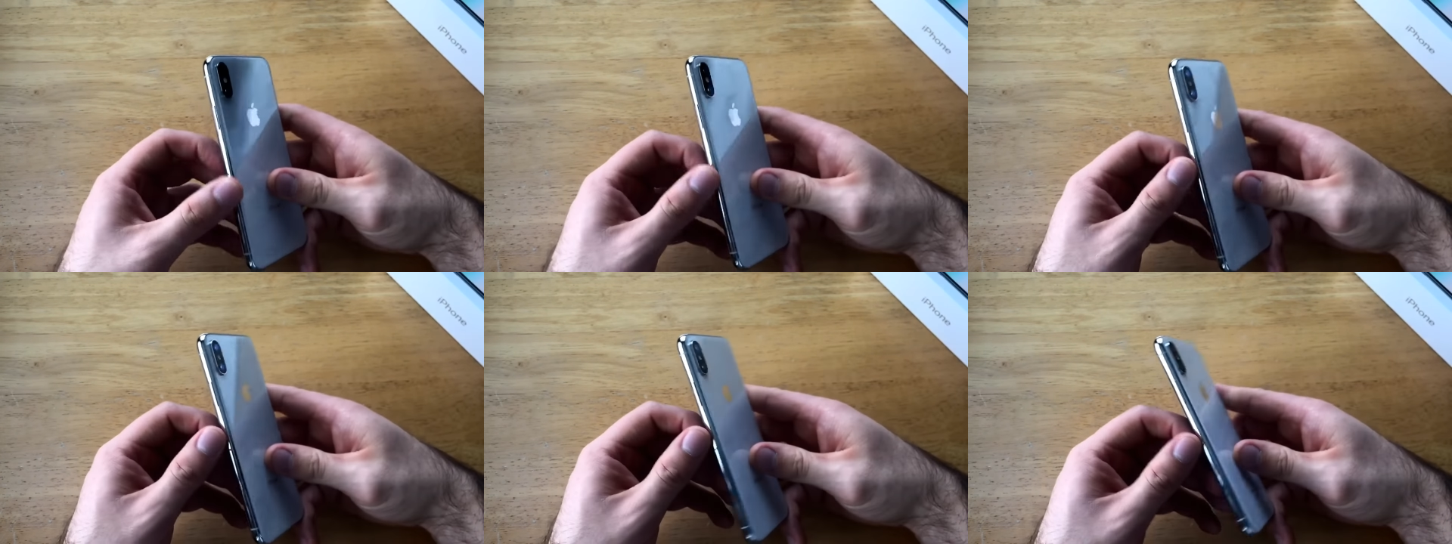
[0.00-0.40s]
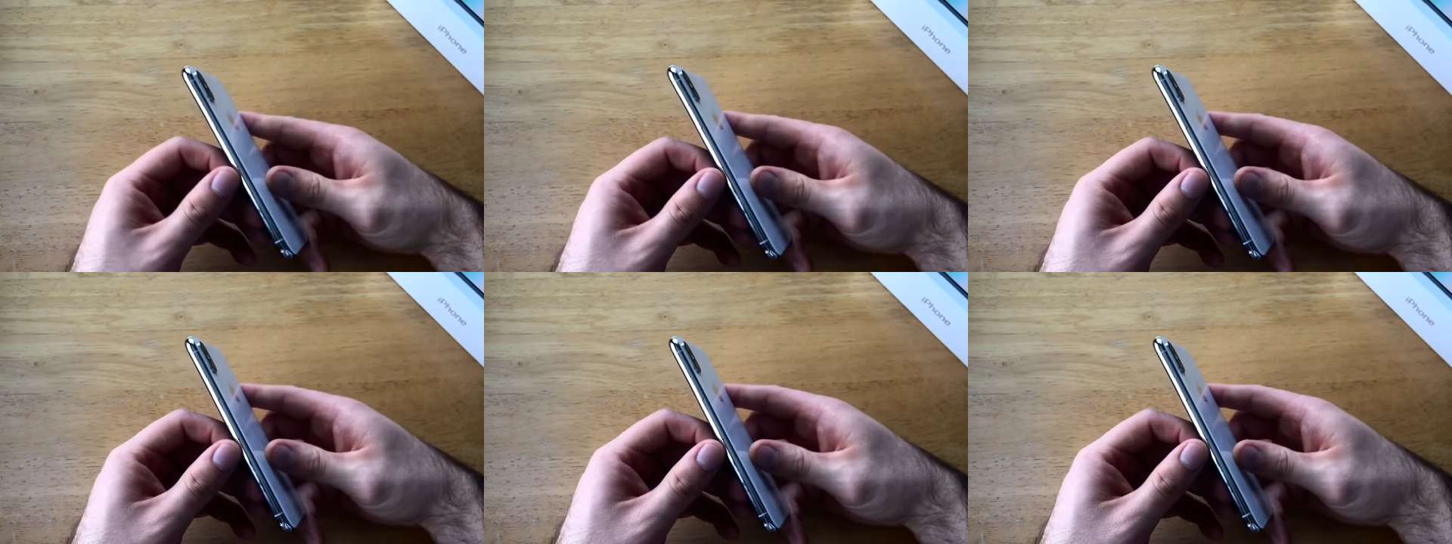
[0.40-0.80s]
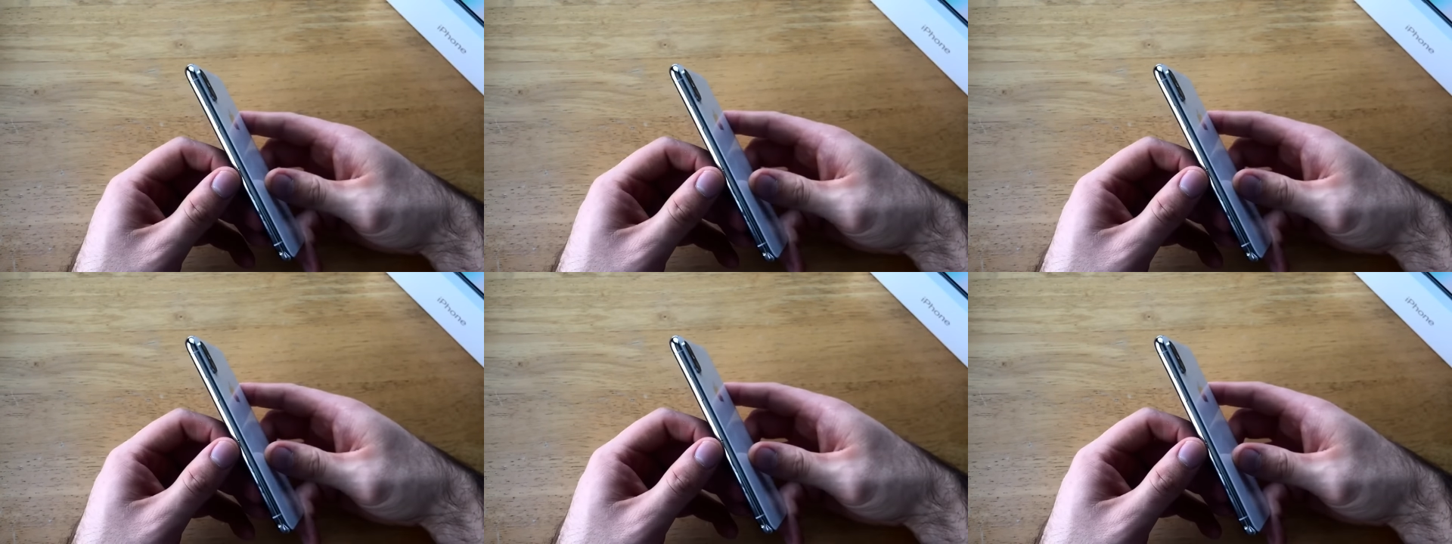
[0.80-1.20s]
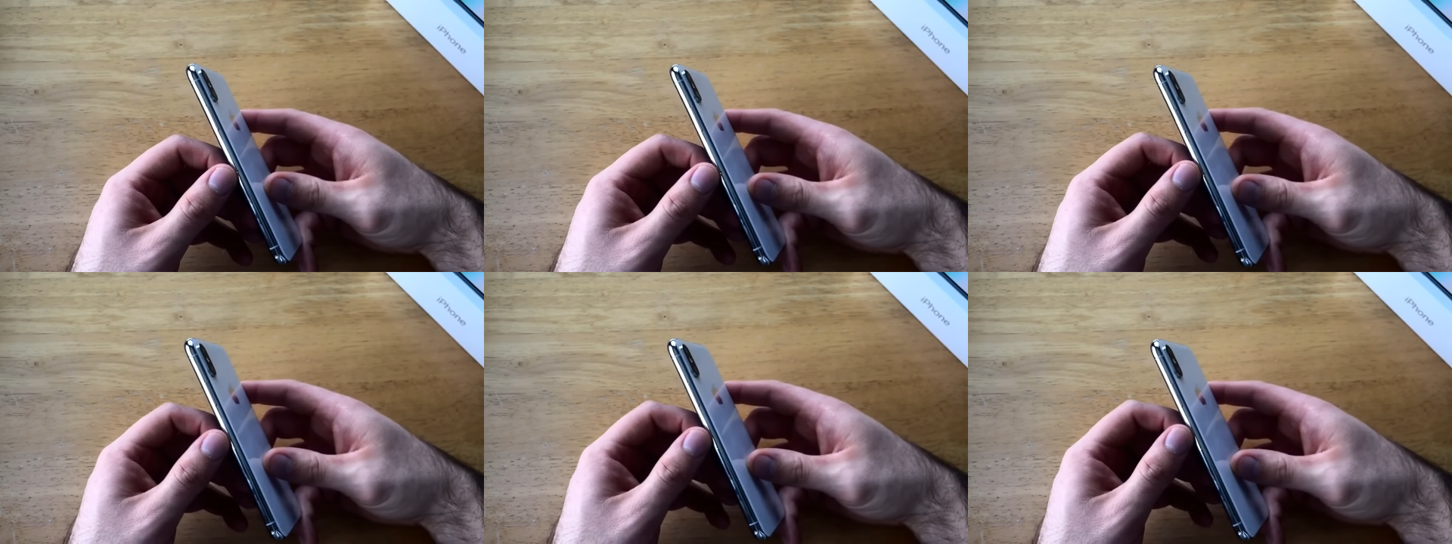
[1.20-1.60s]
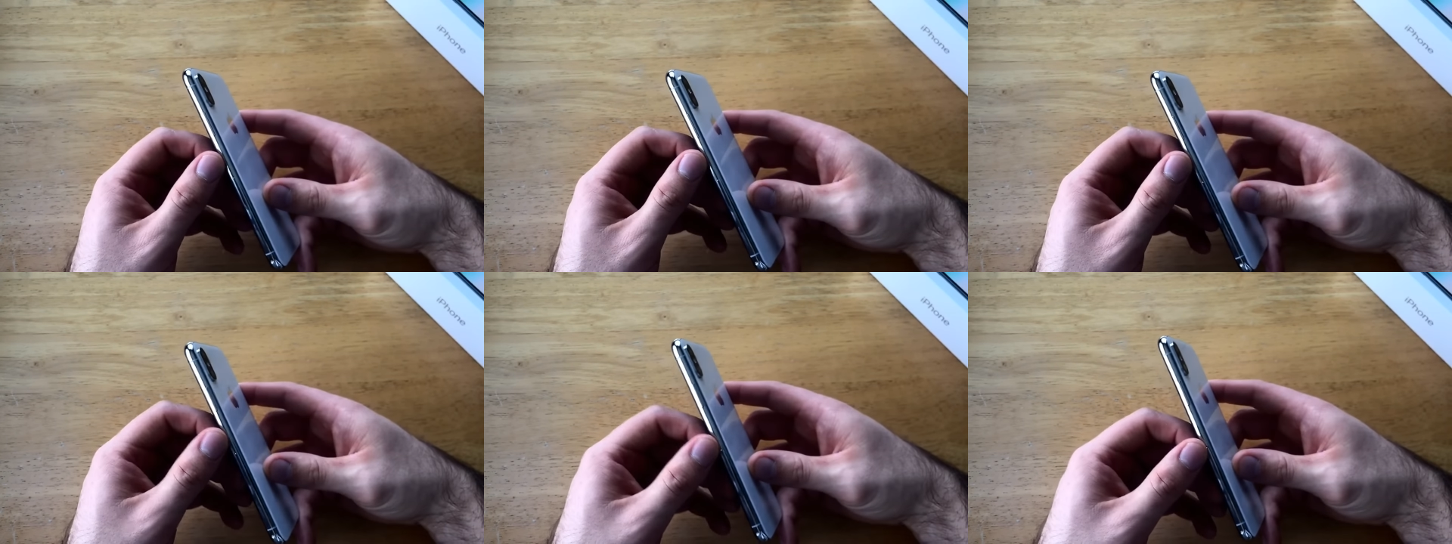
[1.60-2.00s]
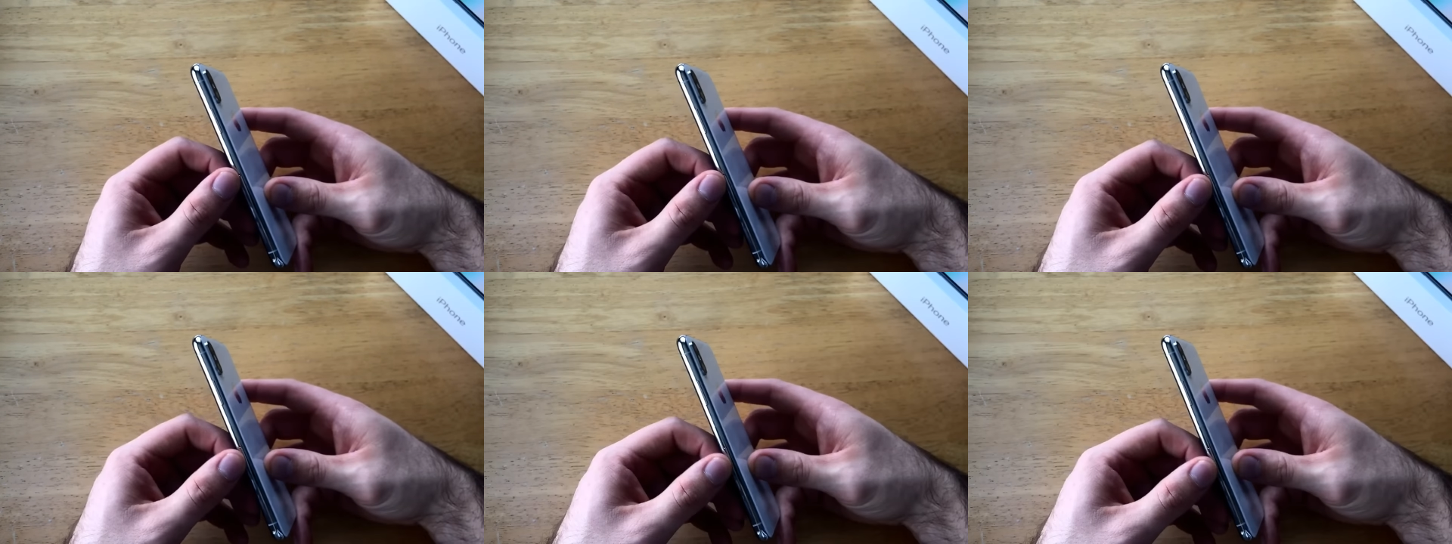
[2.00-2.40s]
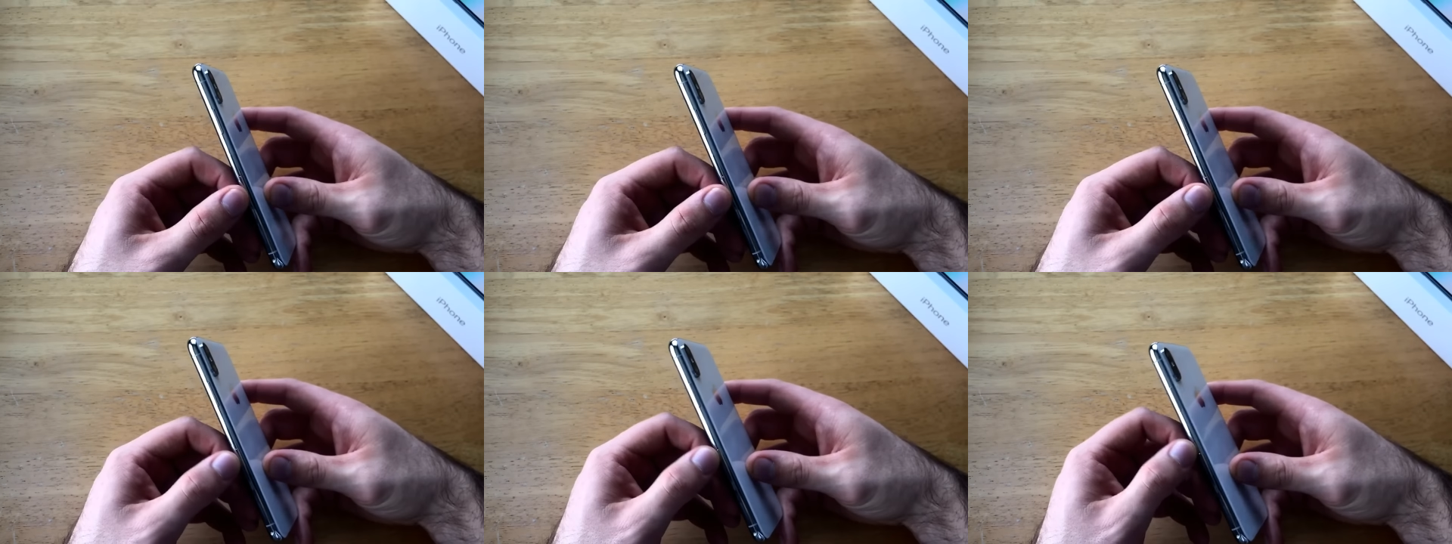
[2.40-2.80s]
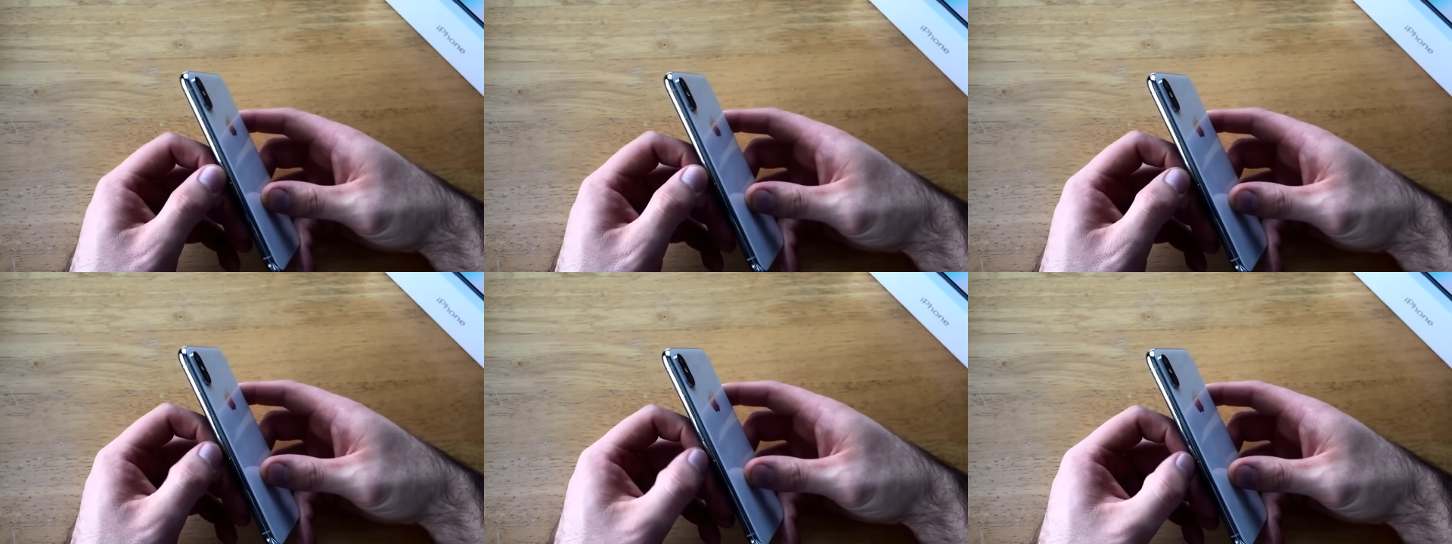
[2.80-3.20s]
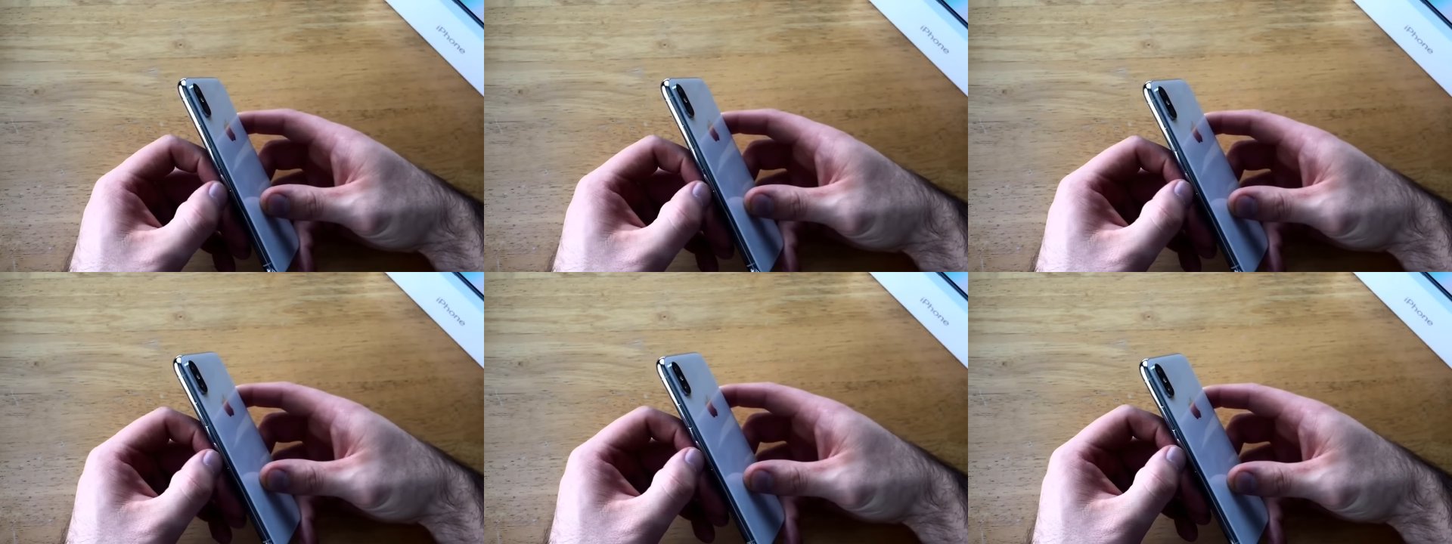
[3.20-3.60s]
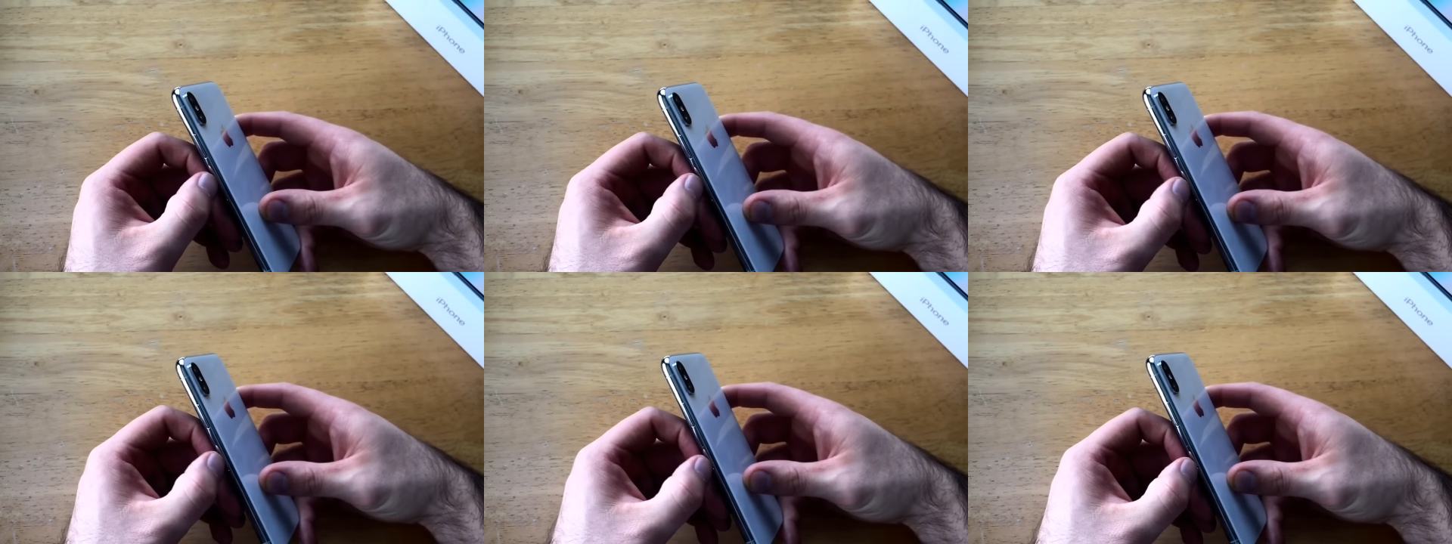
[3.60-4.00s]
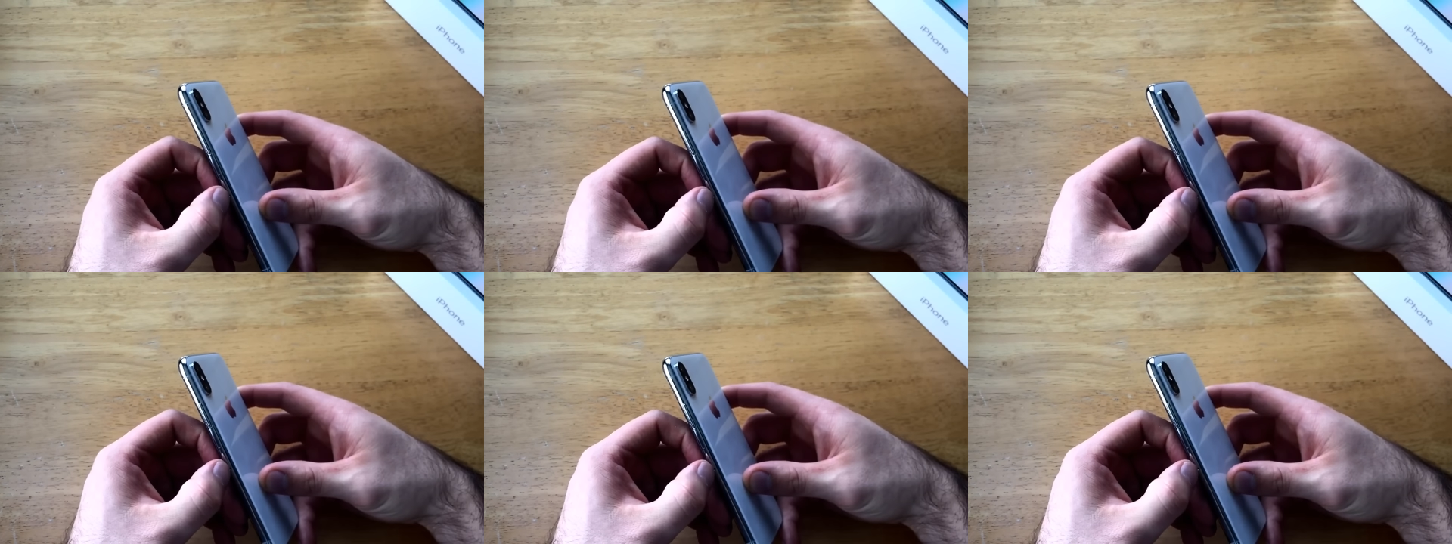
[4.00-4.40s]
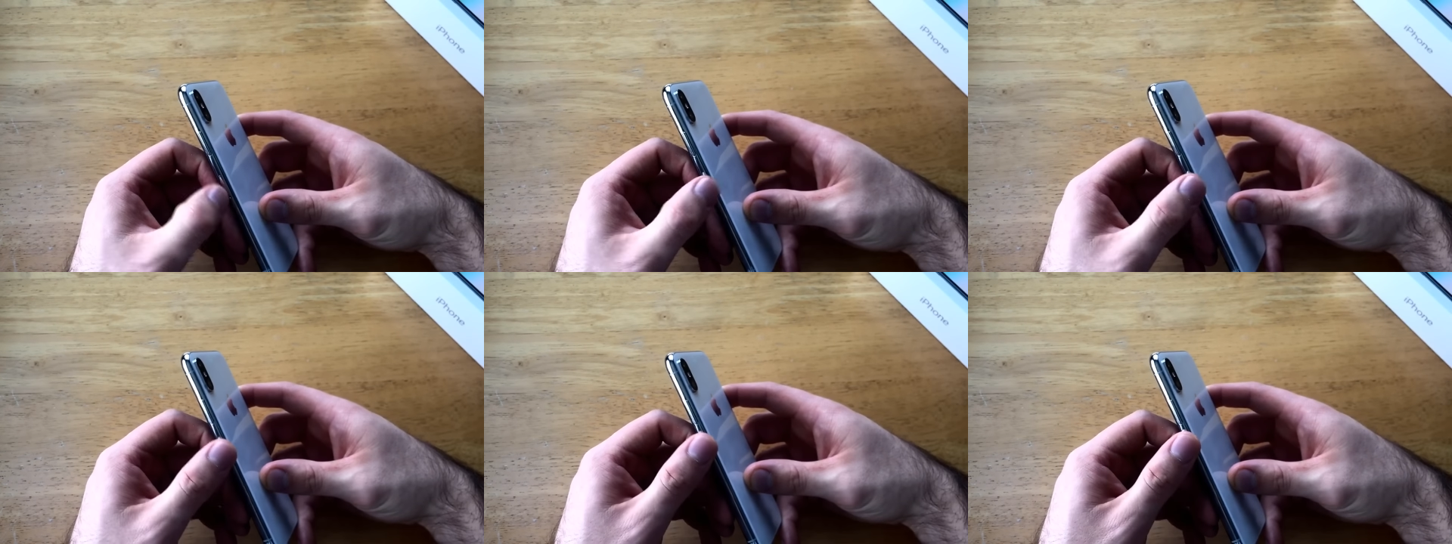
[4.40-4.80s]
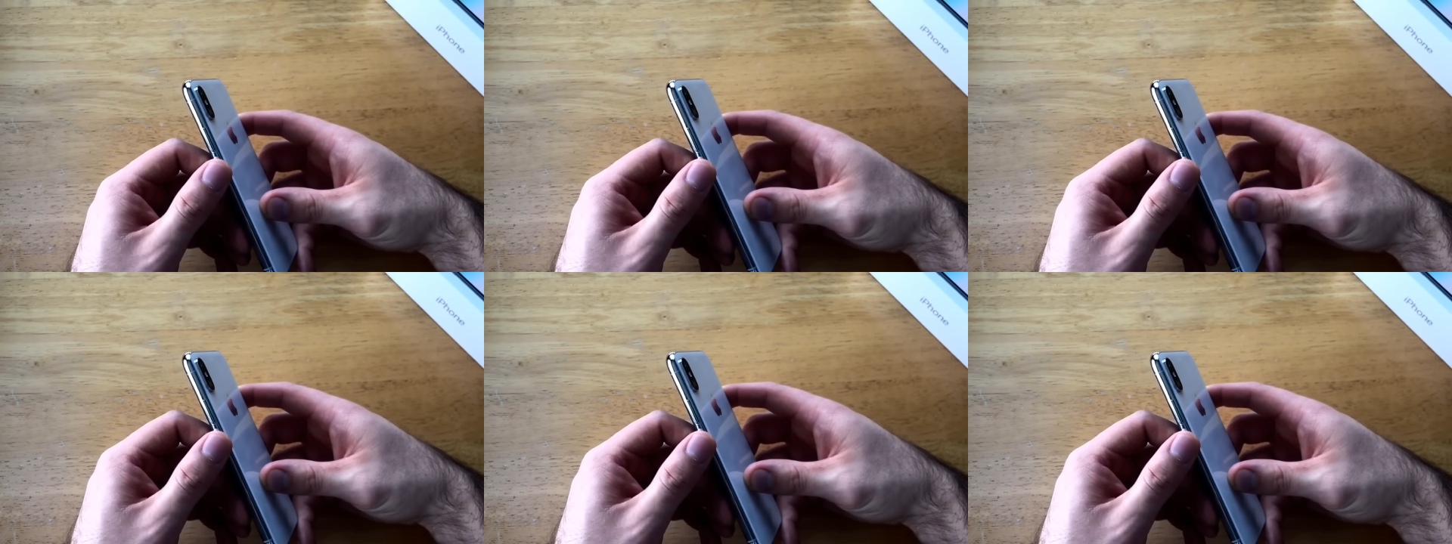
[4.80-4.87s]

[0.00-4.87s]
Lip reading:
No face is visible, so there are no lips to read.